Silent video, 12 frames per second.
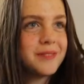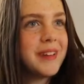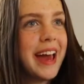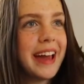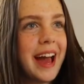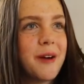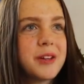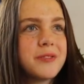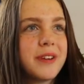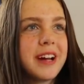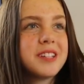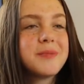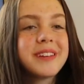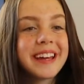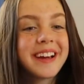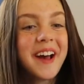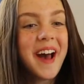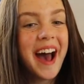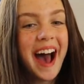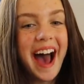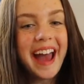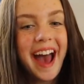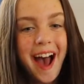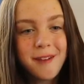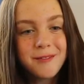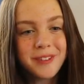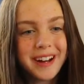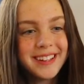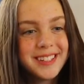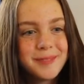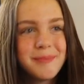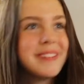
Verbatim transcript: hang out with friends, but like I have friends,